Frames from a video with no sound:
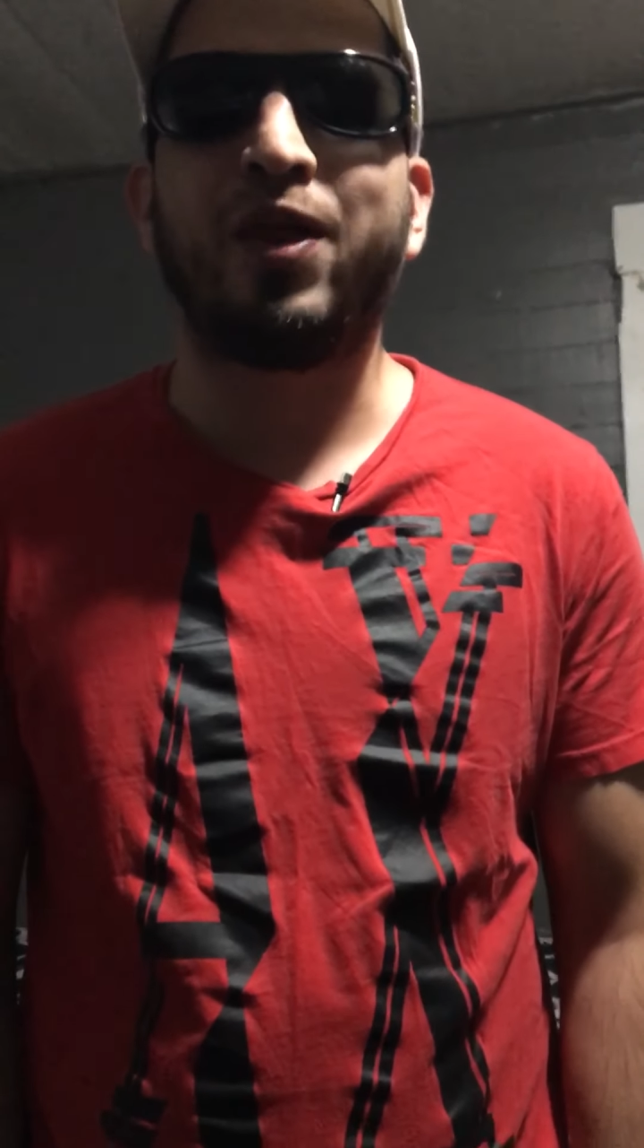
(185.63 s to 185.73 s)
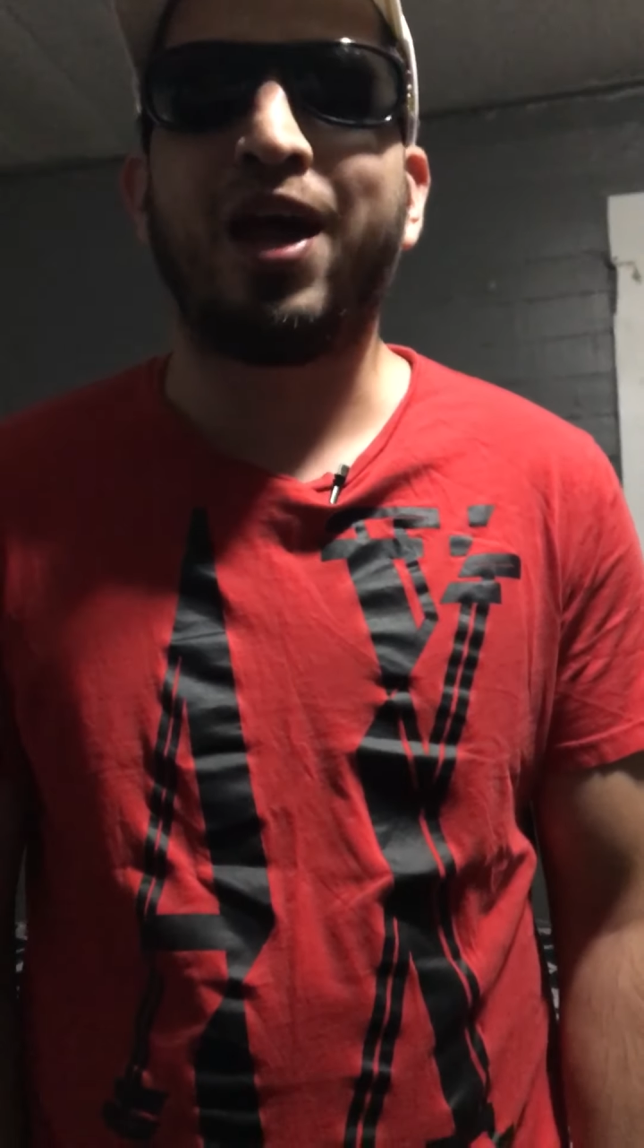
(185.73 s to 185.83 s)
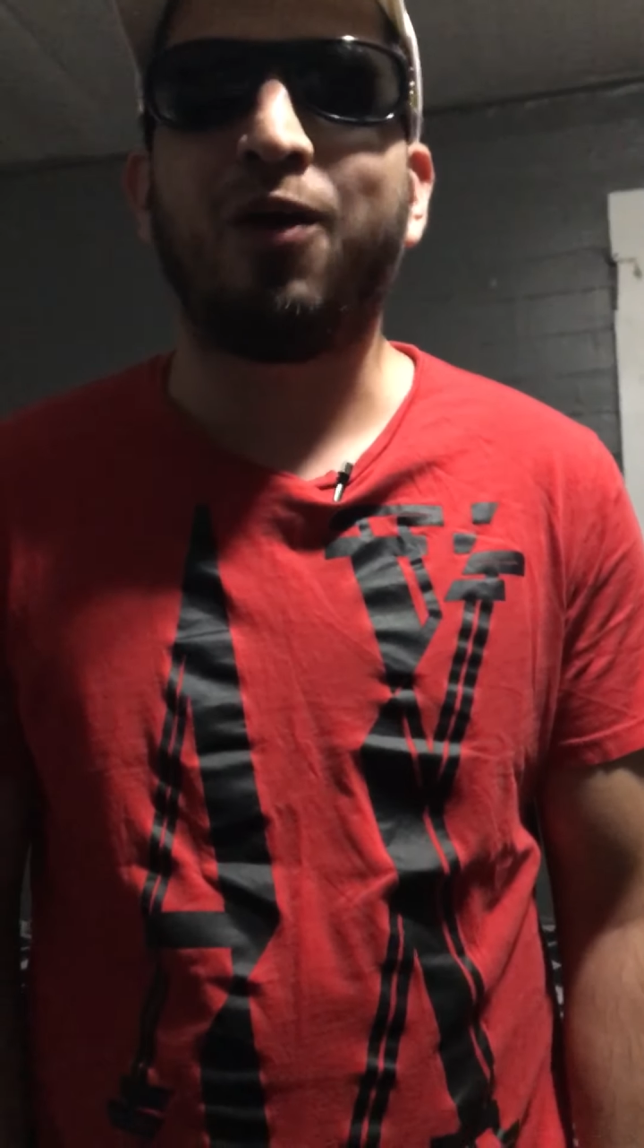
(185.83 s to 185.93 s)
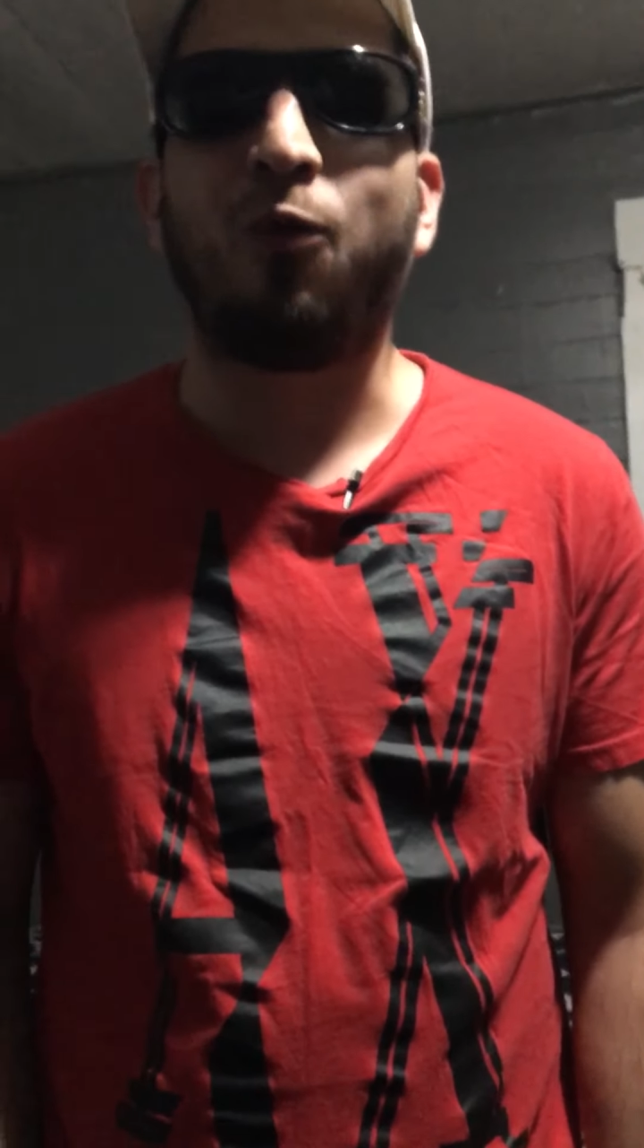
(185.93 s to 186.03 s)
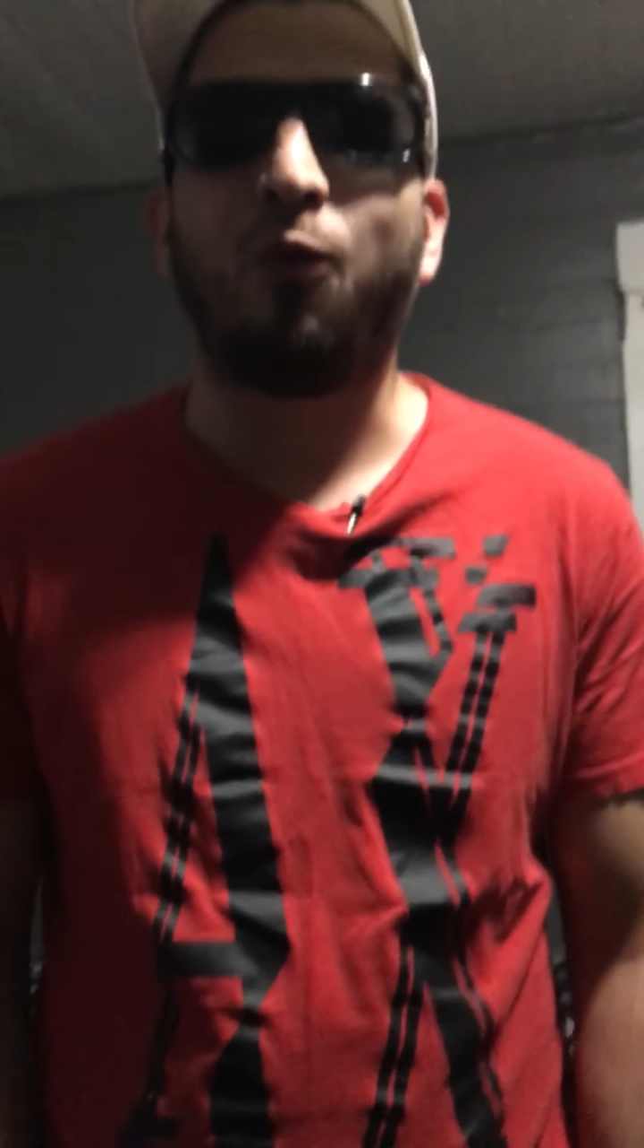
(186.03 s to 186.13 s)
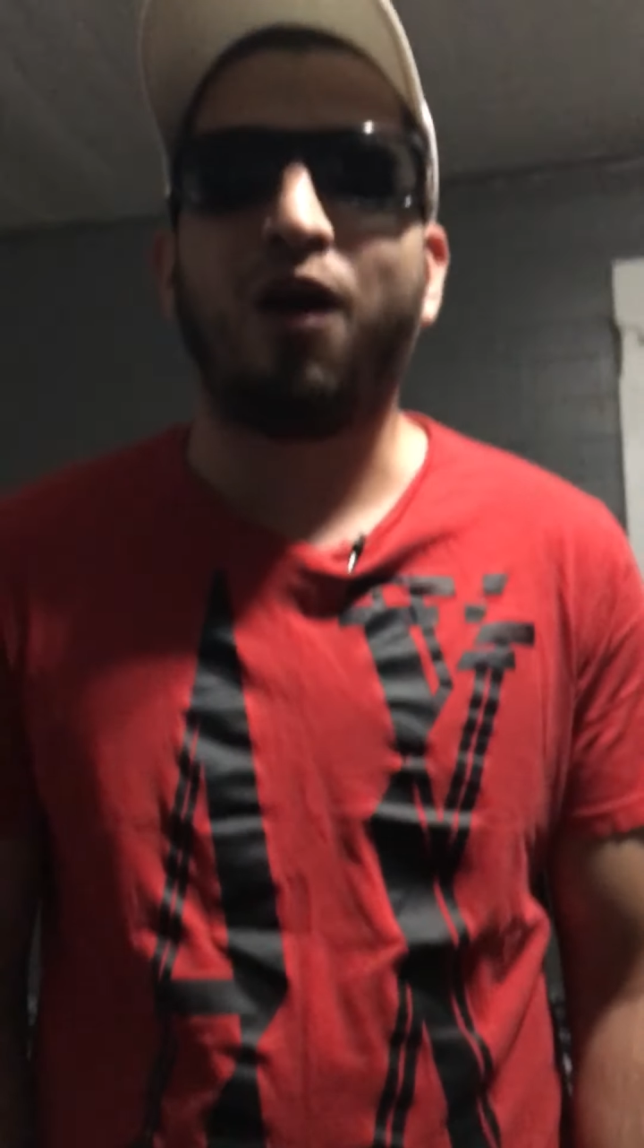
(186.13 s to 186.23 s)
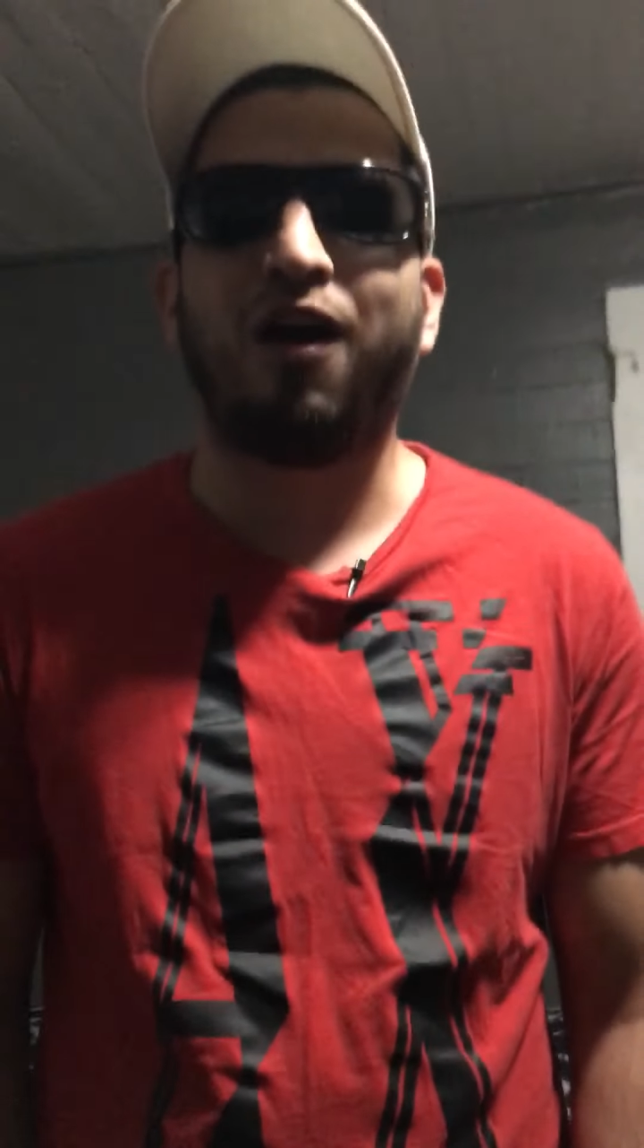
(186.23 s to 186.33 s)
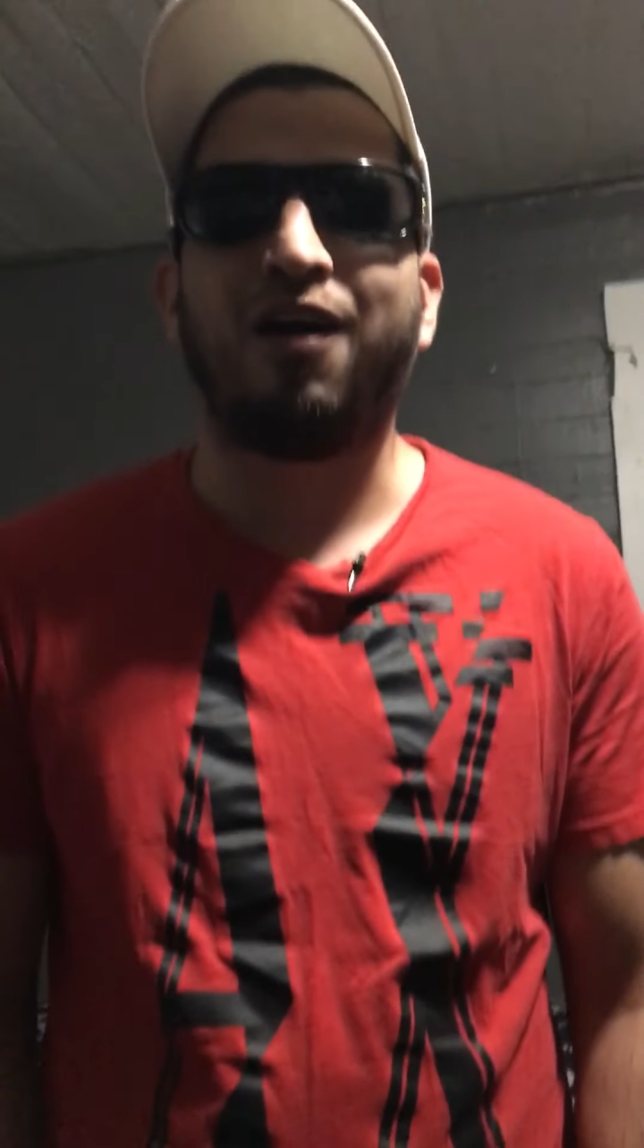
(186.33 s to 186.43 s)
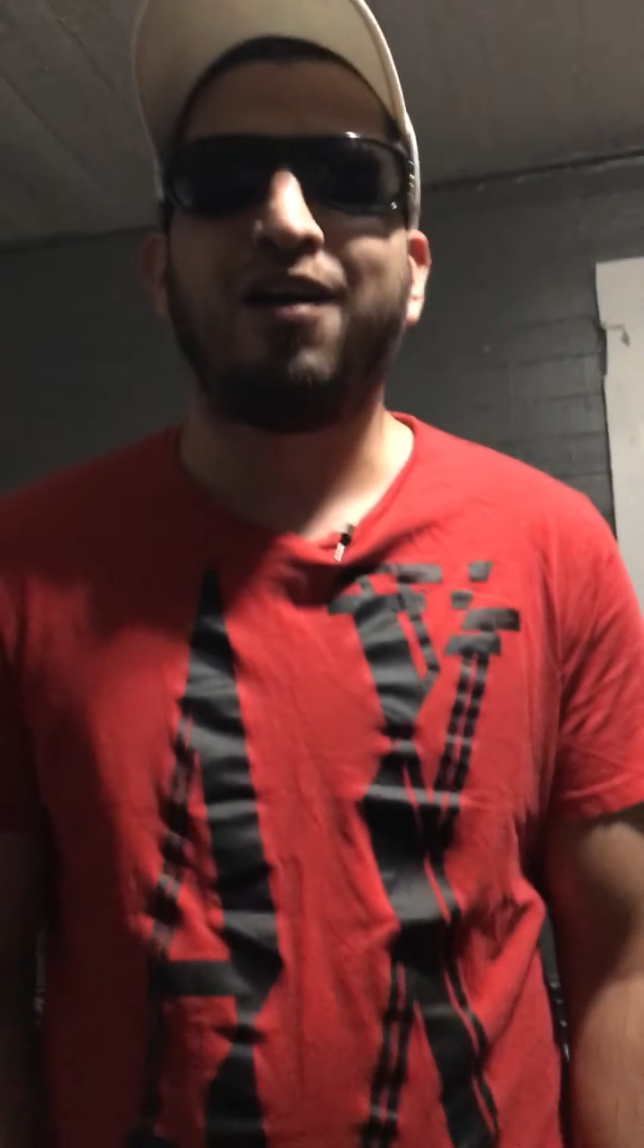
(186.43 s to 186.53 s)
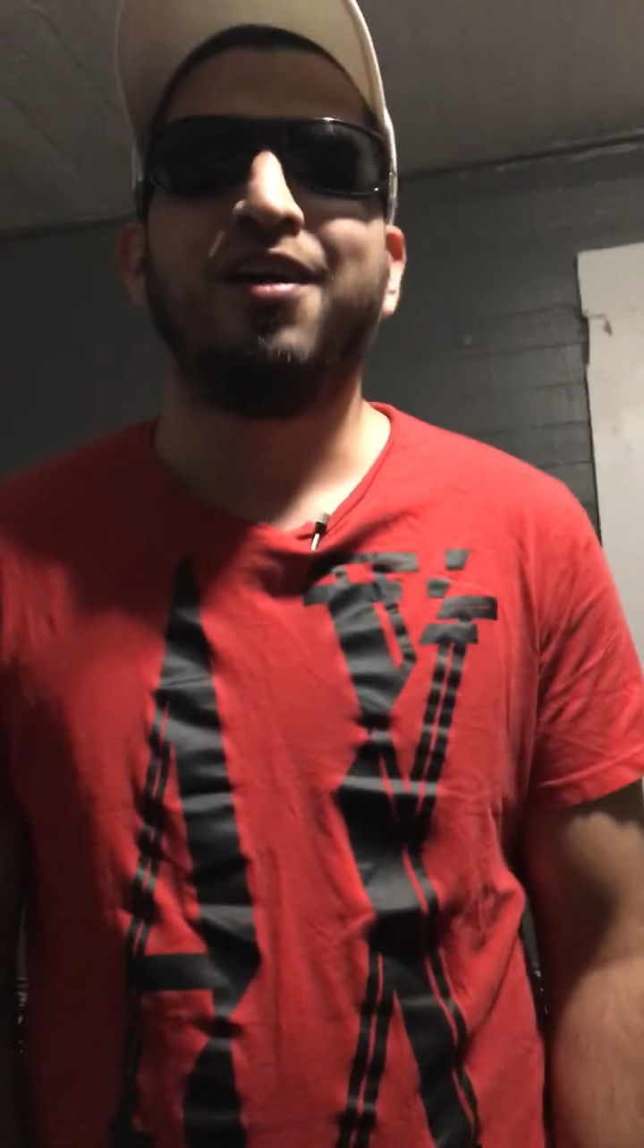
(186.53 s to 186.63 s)
that
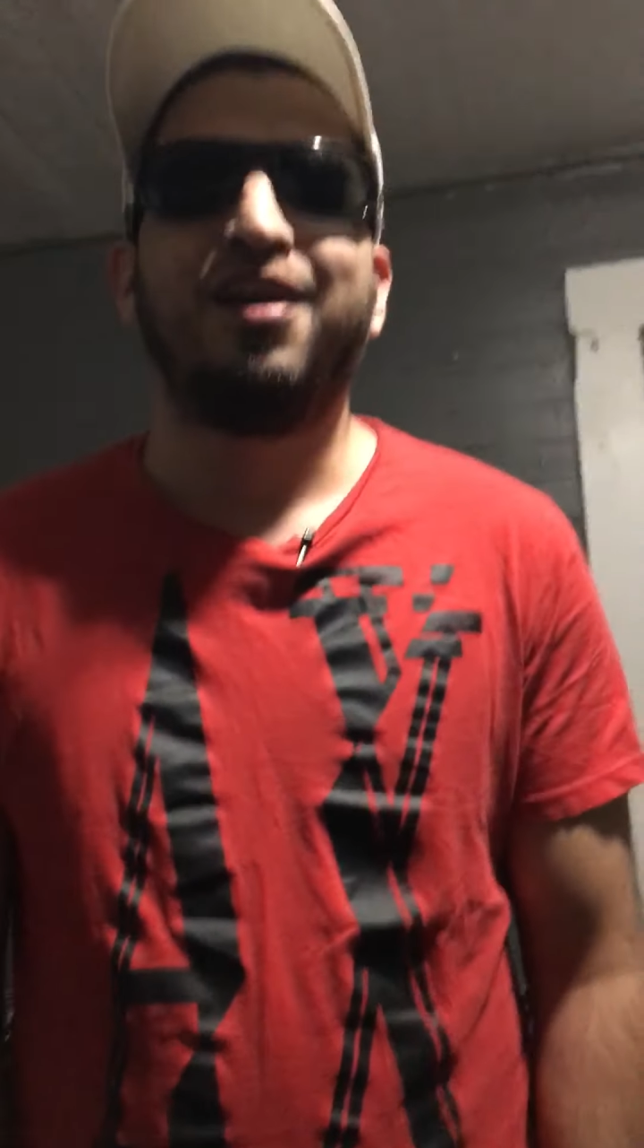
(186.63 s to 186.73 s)
wall.